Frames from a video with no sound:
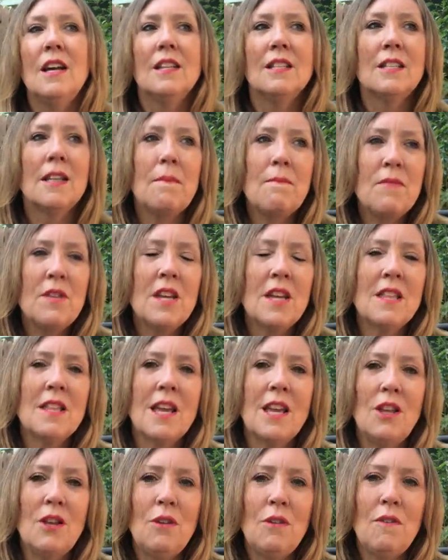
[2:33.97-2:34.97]
something
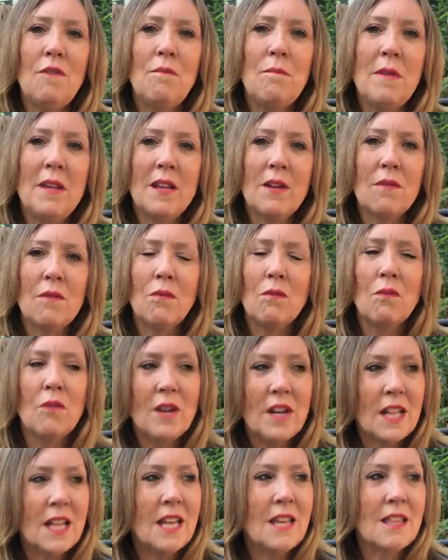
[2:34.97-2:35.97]
that you've been
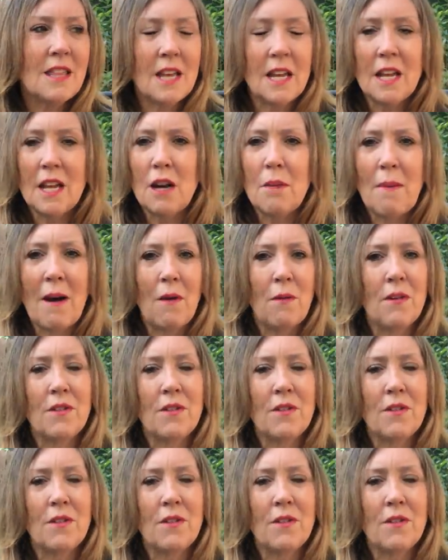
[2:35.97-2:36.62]
really thinking about,